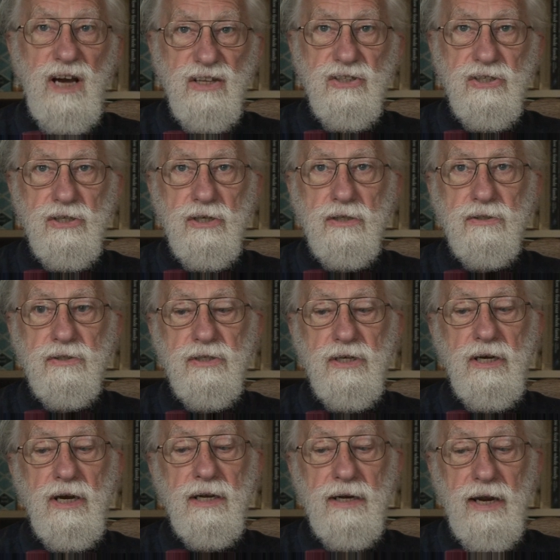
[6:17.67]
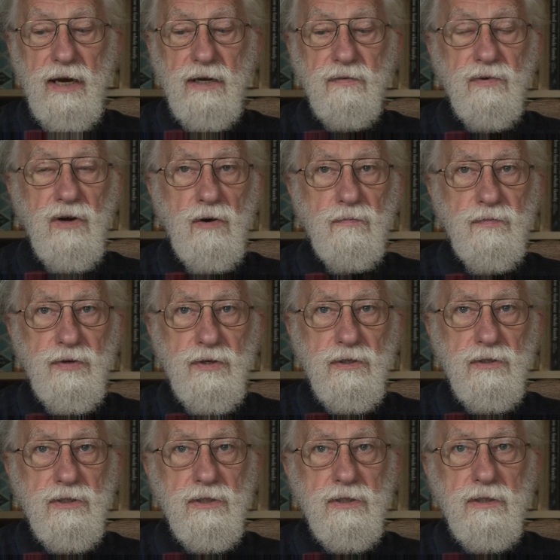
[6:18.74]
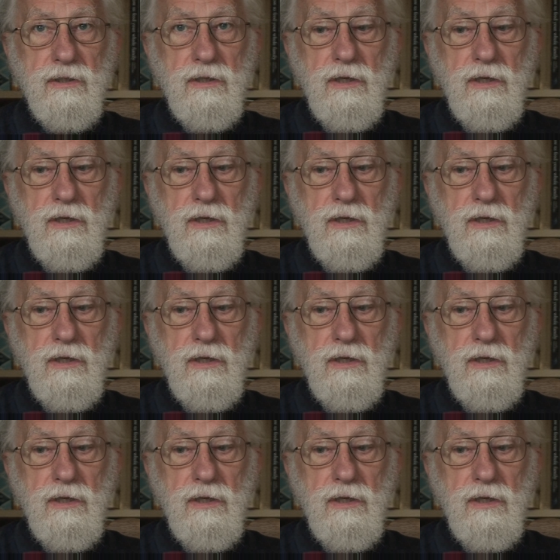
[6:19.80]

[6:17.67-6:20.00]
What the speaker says: uncertainty, and lack of confidence